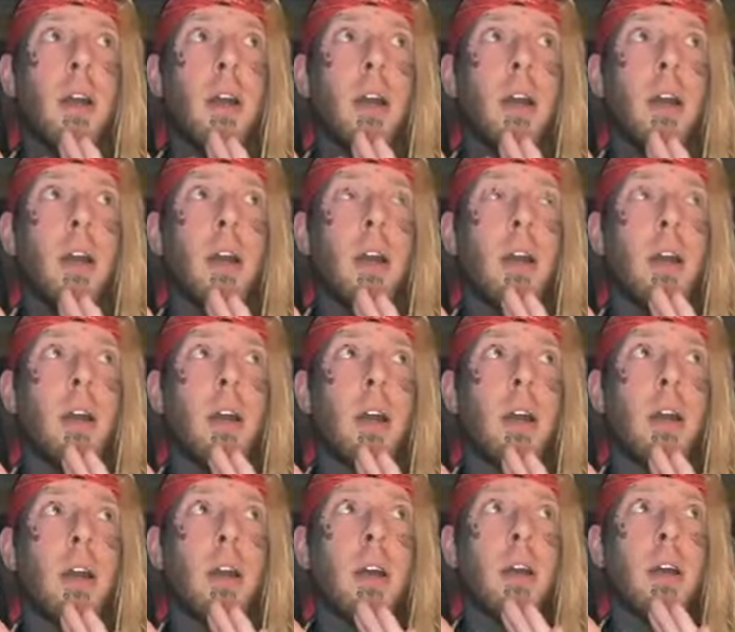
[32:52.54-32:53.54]

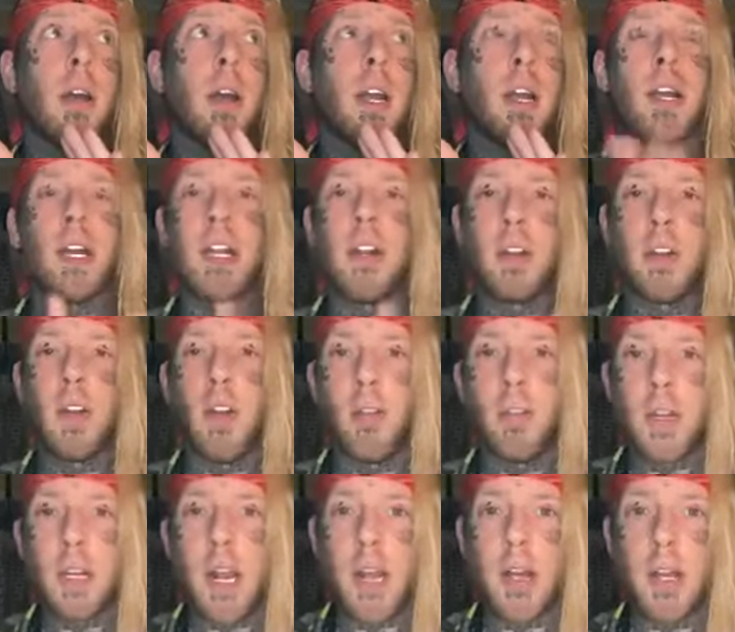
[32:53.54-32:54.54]
uh, I can hear
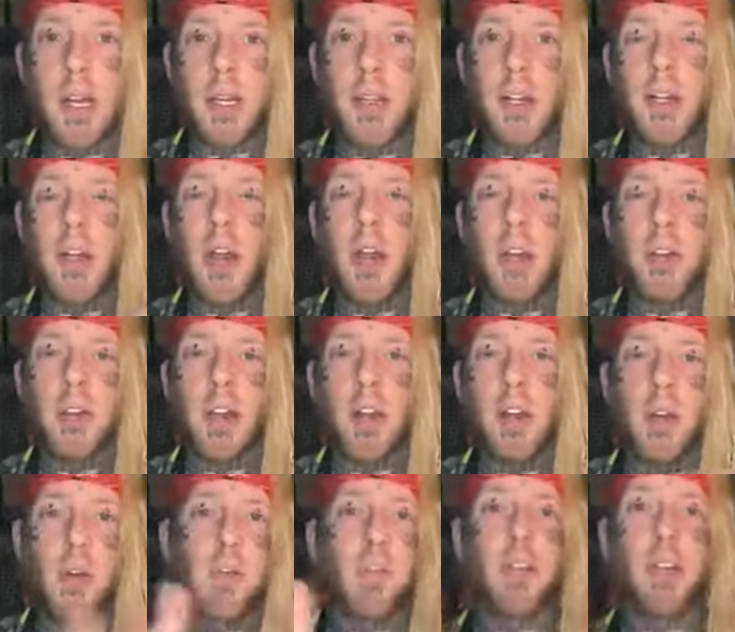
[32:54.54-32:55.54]
Nova yelling at the dogs. I
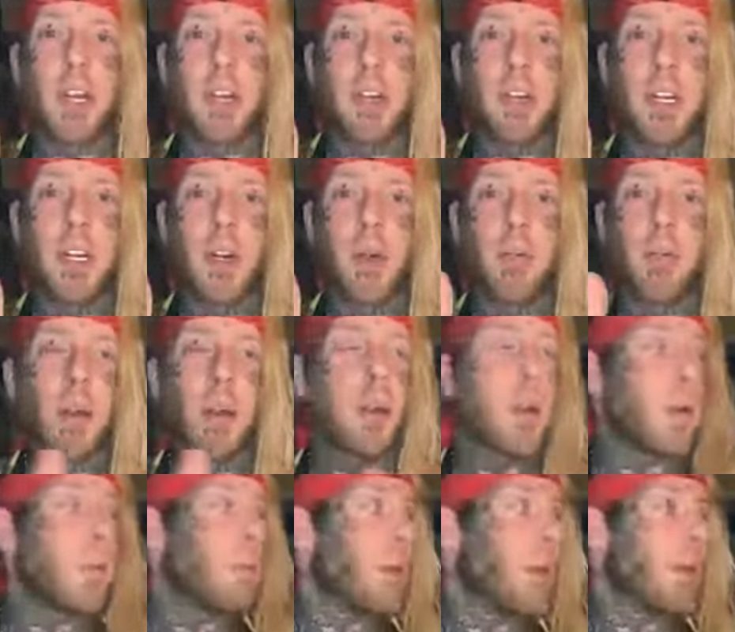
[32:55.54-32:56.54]
don't know if you guys can hear him
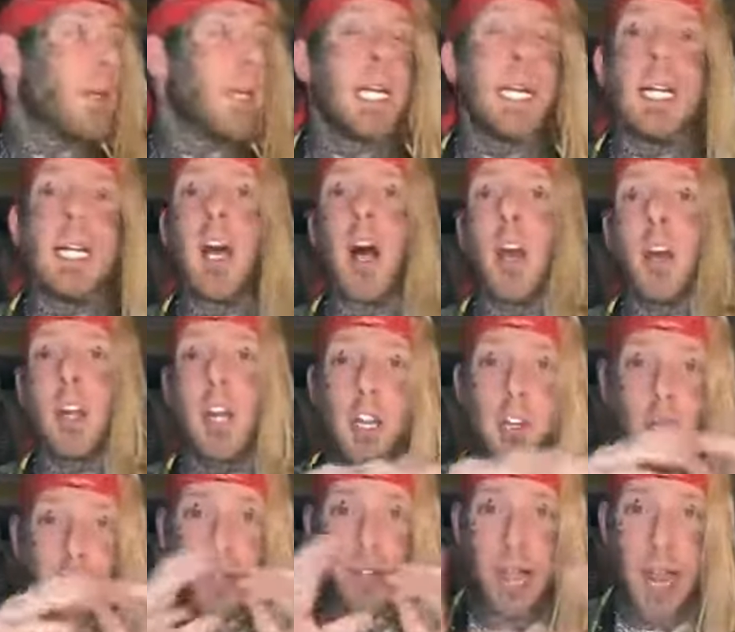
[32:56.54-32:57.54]
barking, but all you got to
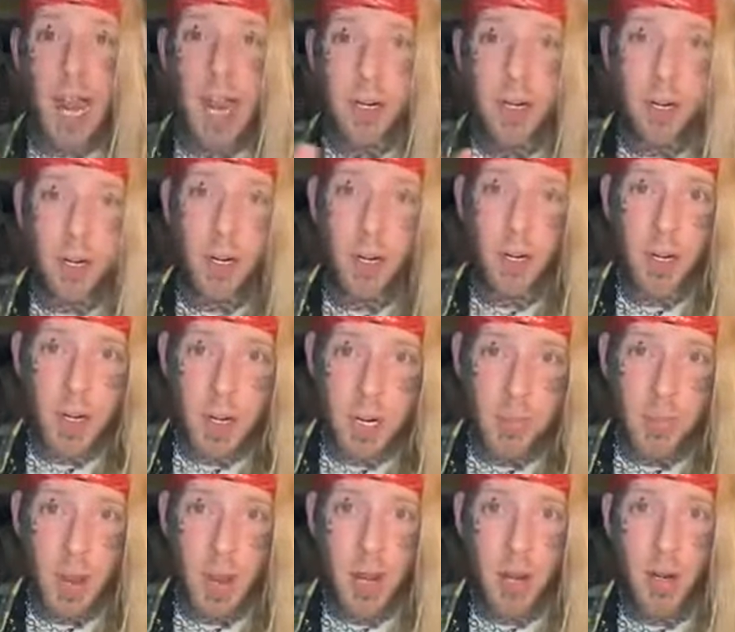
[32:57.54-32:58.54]
do is enter your
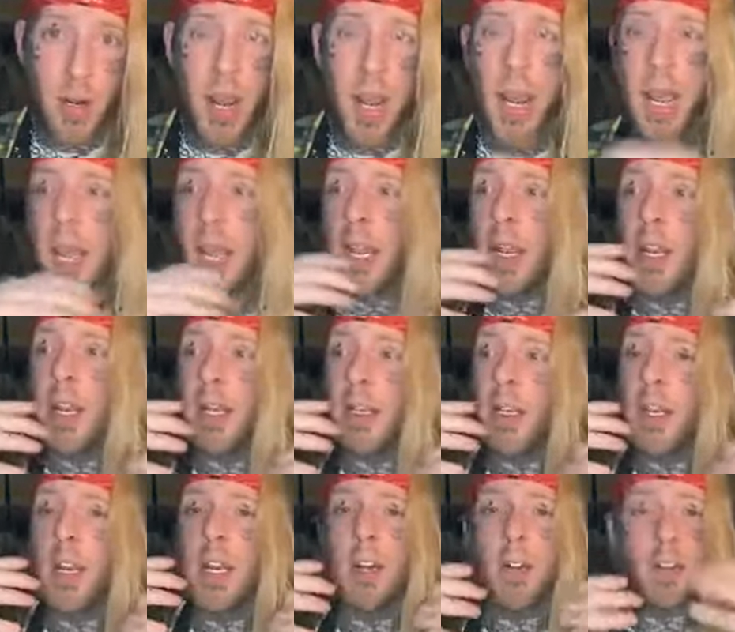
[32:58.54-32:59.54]
email
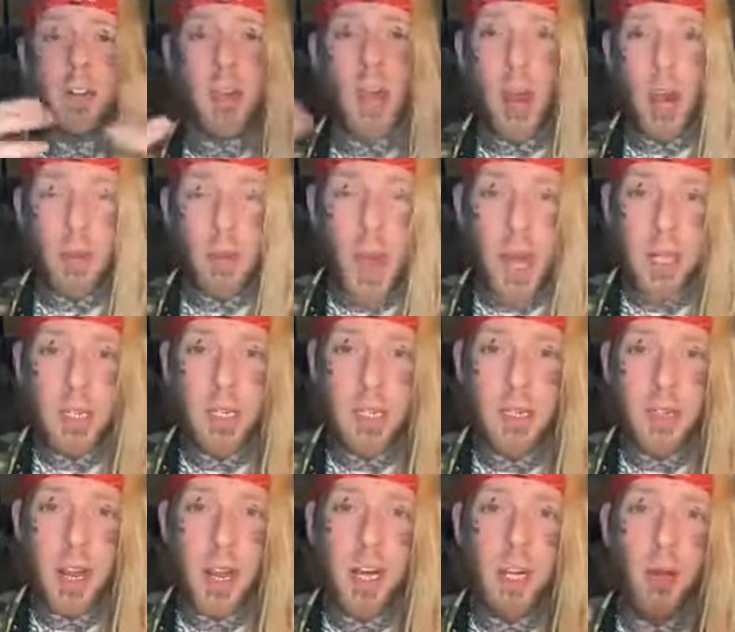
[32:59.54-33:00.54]
and it'll automatically
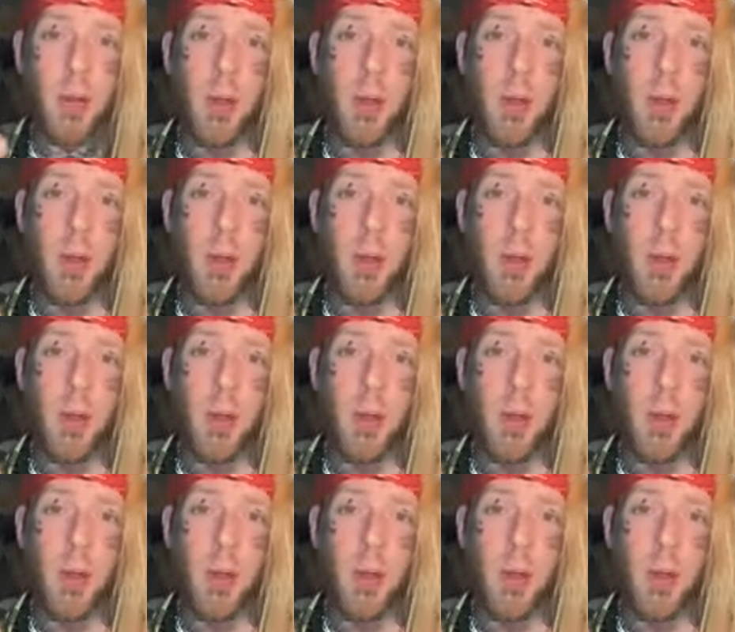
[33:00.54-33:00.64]
sign you